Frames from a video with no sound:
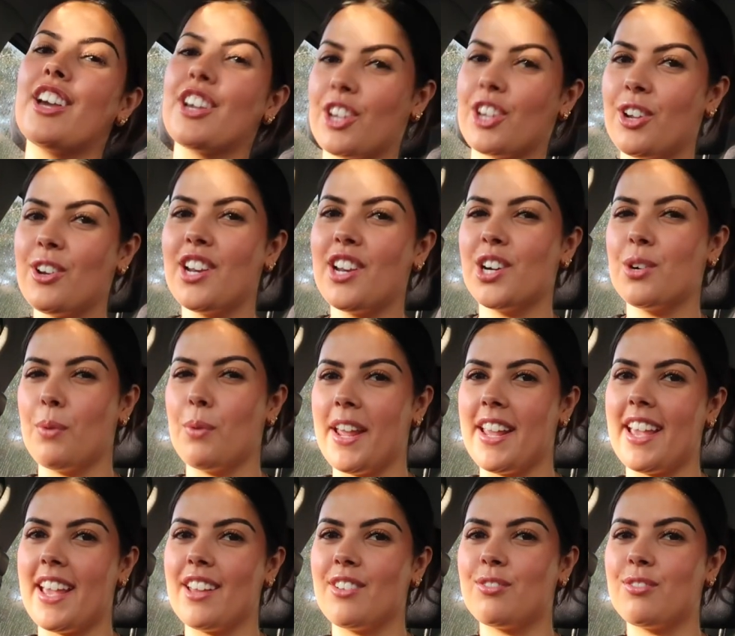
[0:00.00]
a cute little
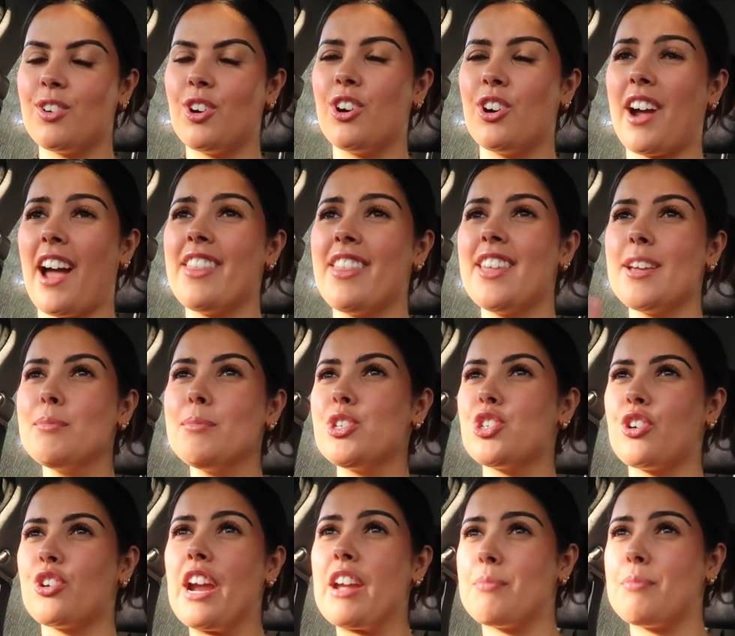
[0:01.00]
weekend vlog. I think
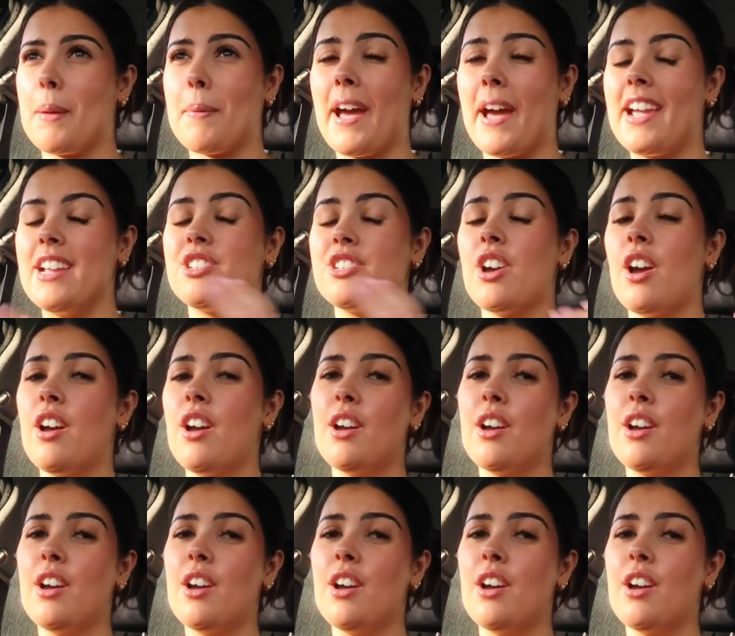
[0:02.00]
majority of my page